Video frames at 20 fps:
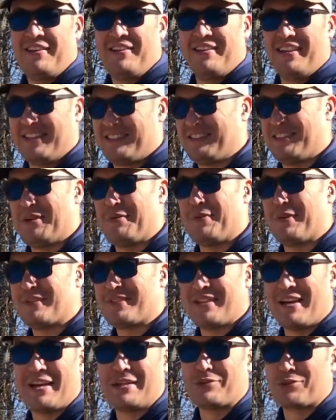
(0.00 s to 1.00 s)
Let's see what
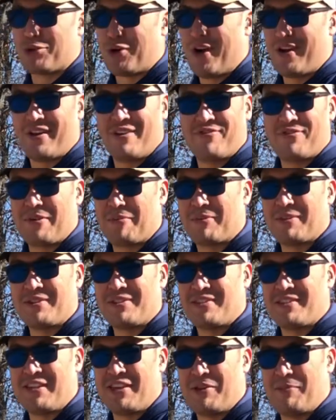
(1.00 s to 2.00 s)
it's like drawing it from
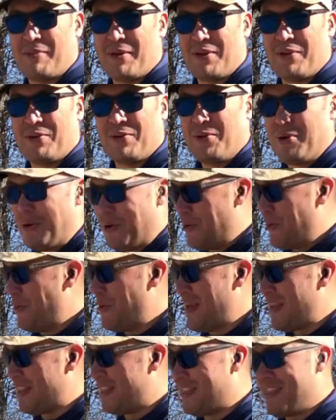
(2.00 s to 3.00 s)
concealment
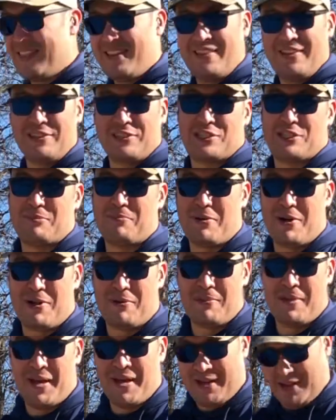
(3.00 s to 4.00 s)
with the small
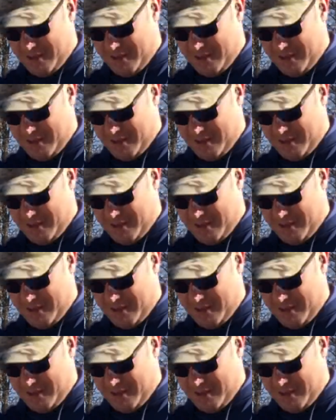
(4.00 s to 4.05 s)
mag.